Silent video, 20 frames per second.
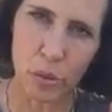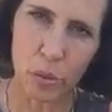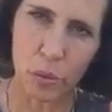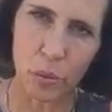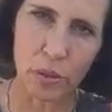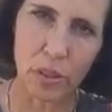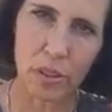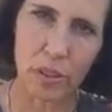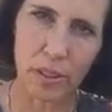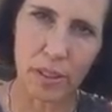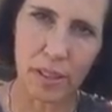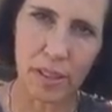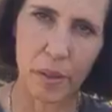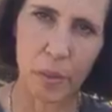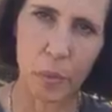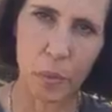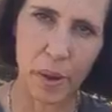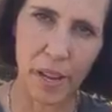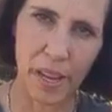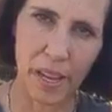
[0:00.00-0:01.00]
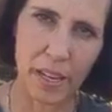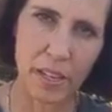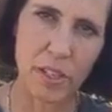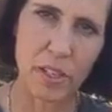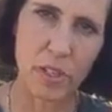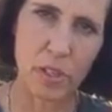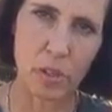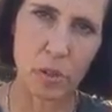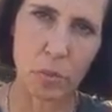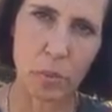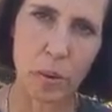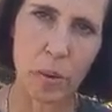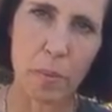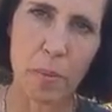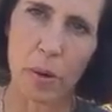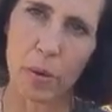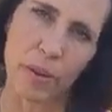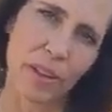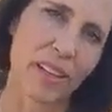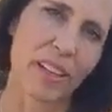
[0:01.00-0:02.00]
tool and a way to
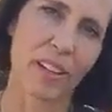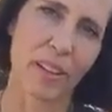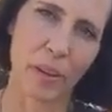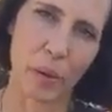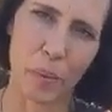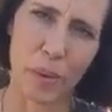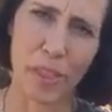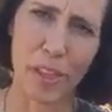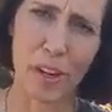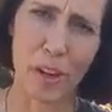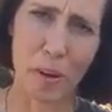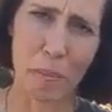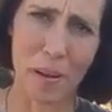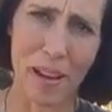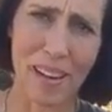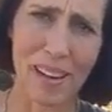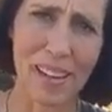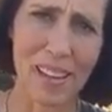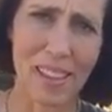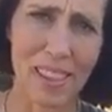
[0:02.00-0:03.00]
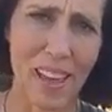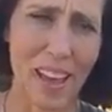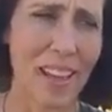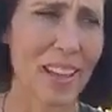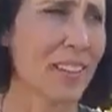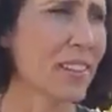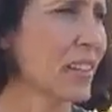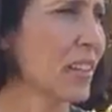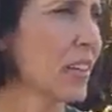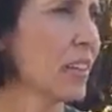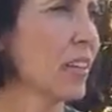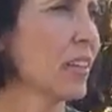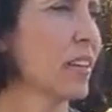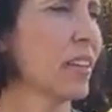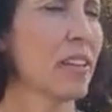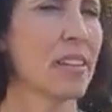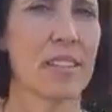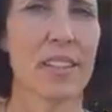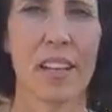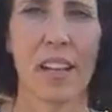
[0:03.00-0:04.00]
promote healing within our body that
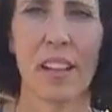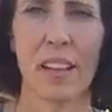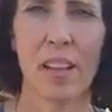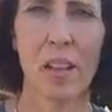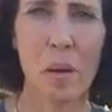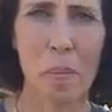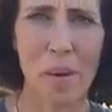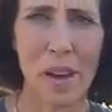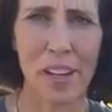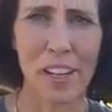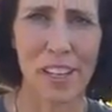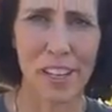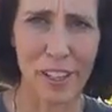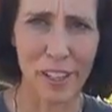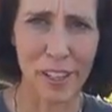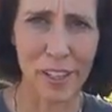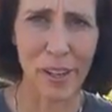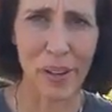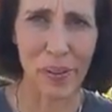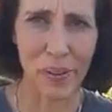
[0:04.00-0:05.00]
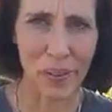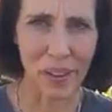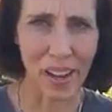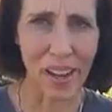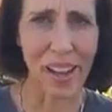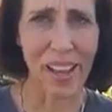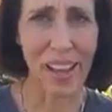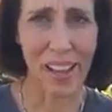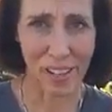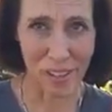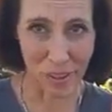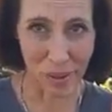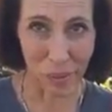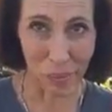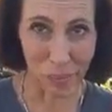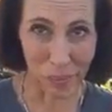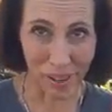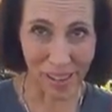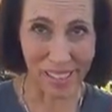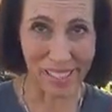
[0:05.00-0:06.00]
until about a year ago I had
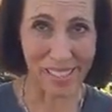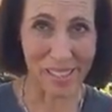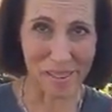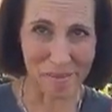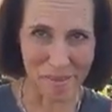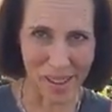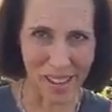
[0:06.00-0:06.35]
no idea